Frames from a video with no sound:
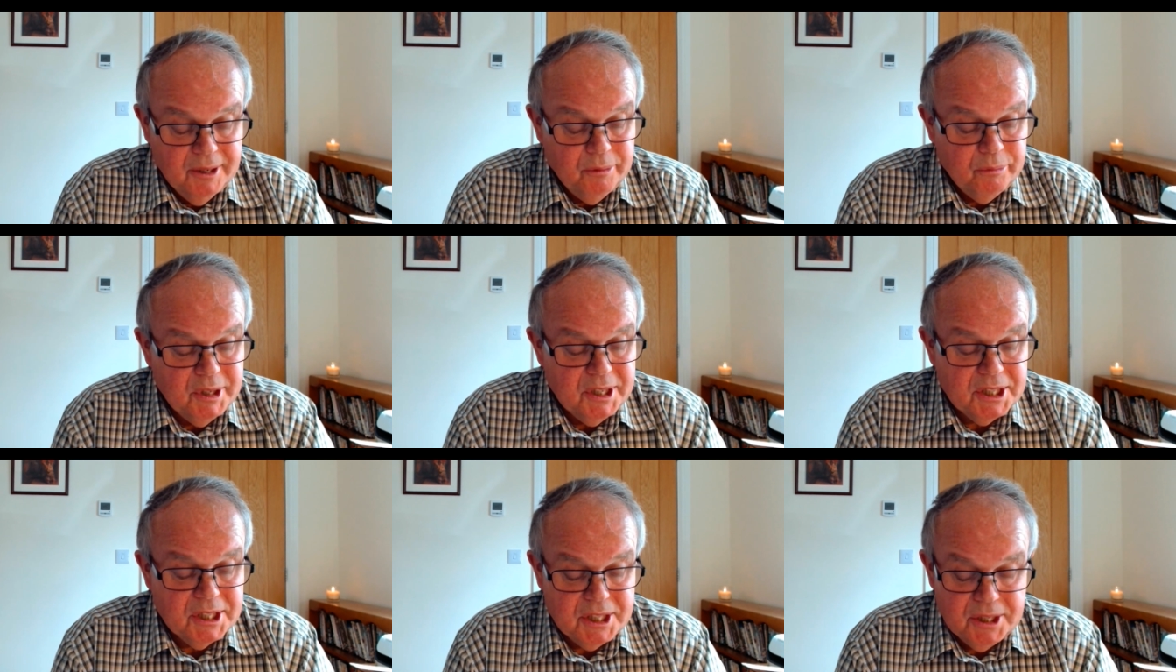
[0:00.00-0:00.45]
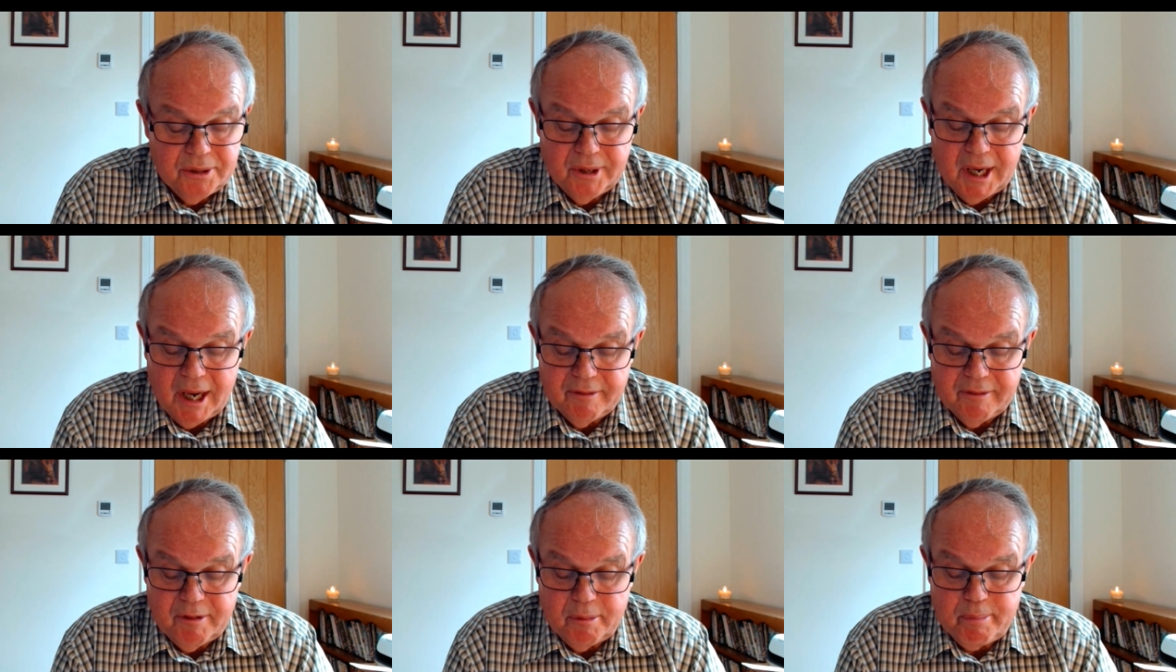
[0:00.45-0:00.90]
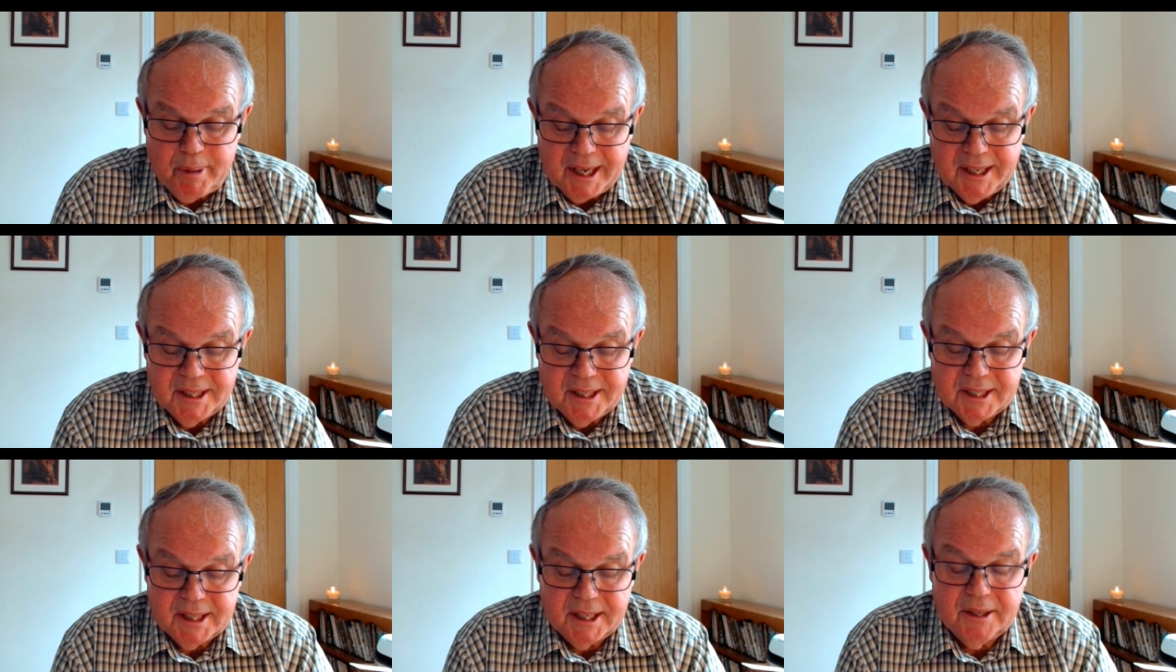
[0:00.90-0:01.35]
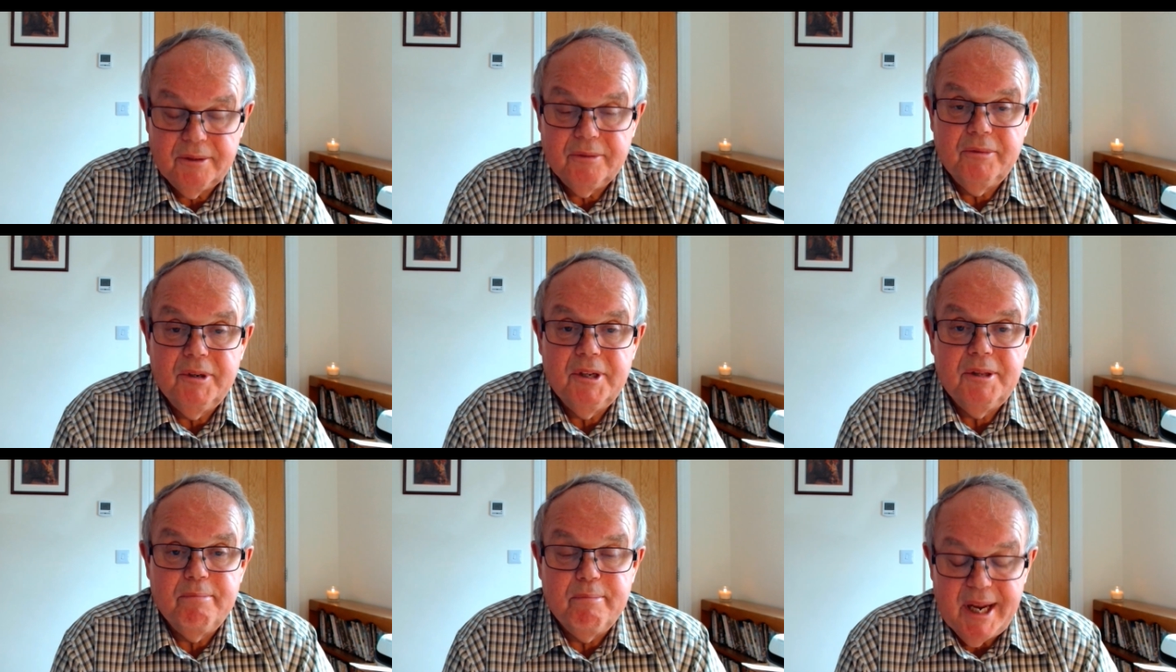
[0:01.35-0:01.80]
we still have a painting
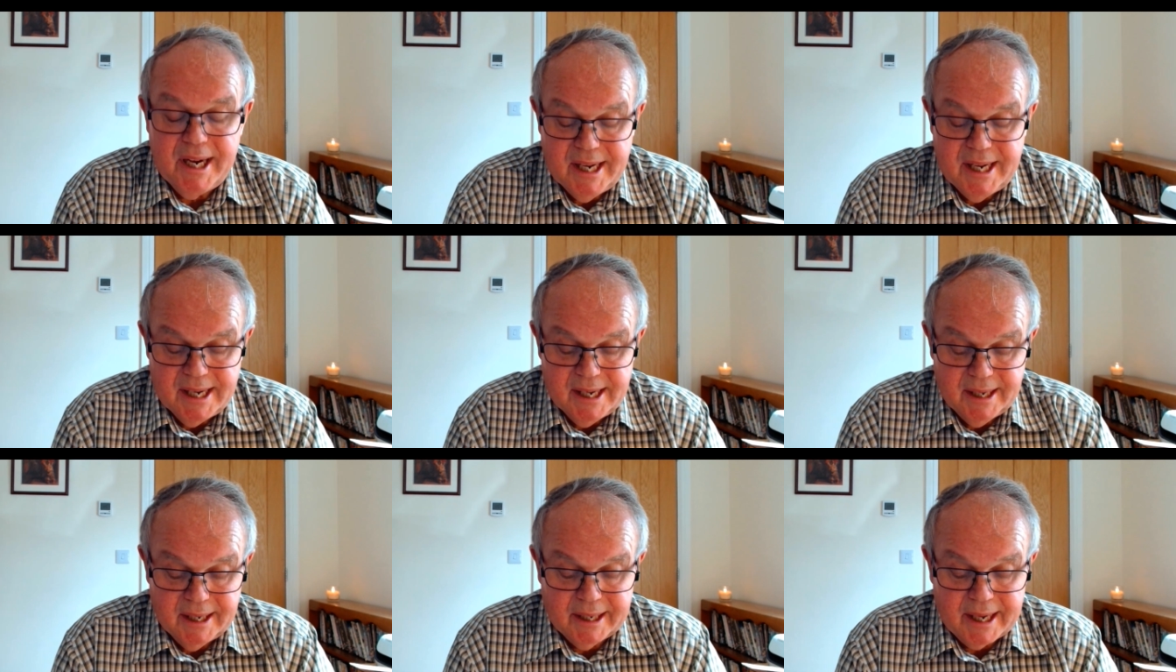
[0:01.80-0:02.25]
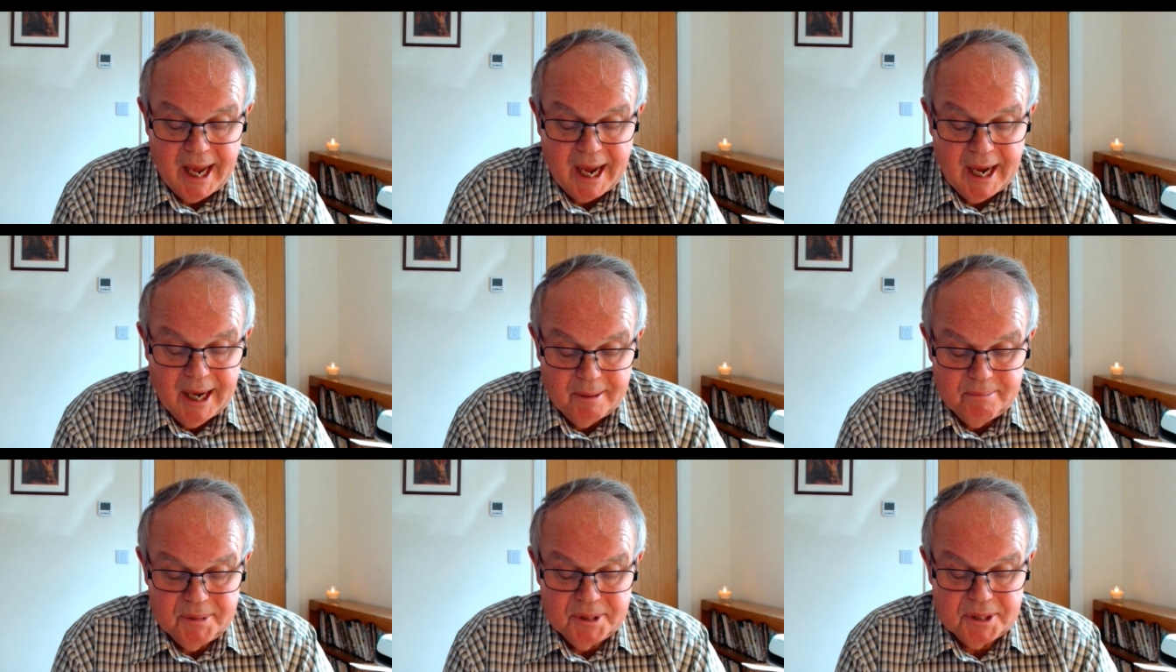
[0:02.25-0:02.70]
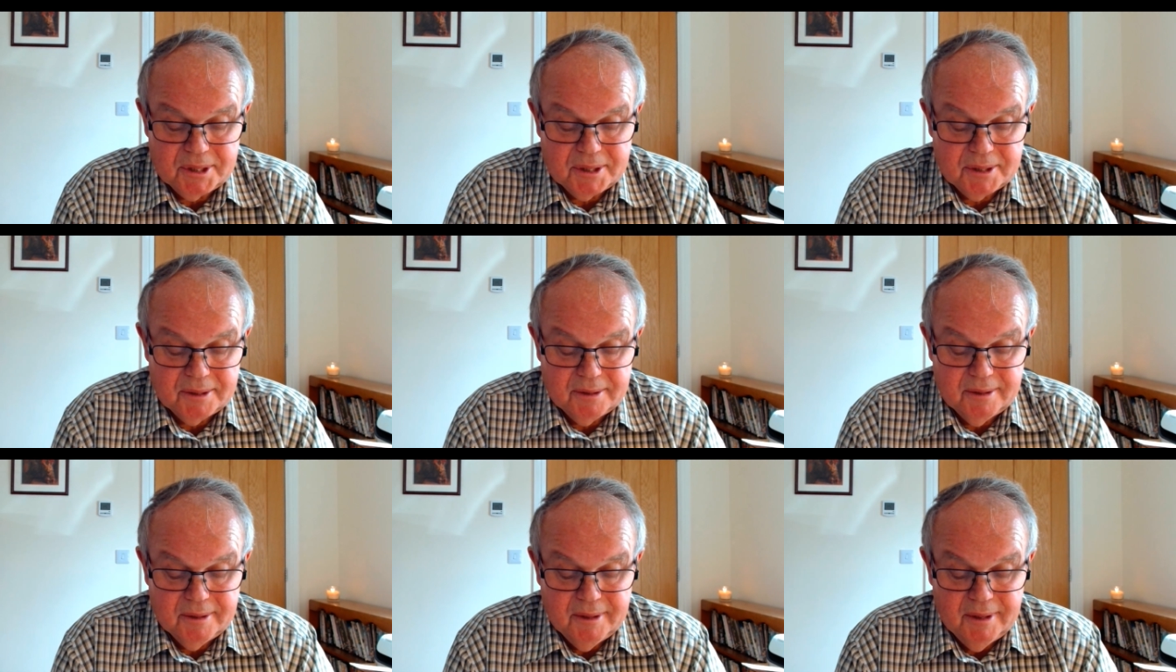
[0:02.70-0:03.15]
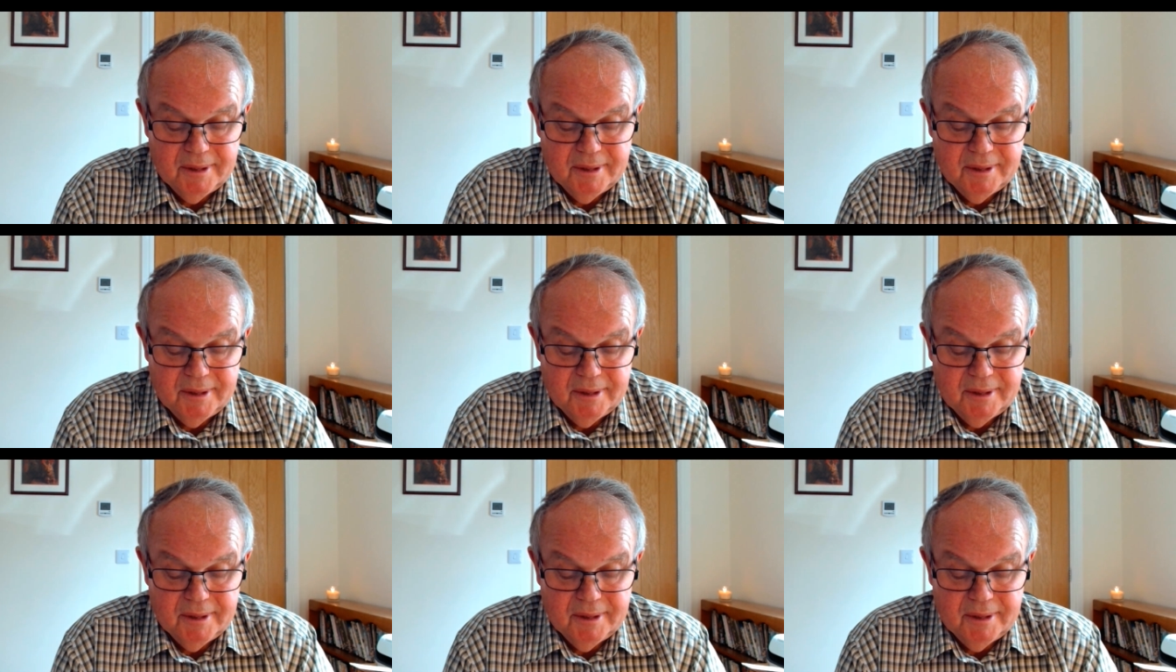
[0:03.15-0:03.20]
with many gaps,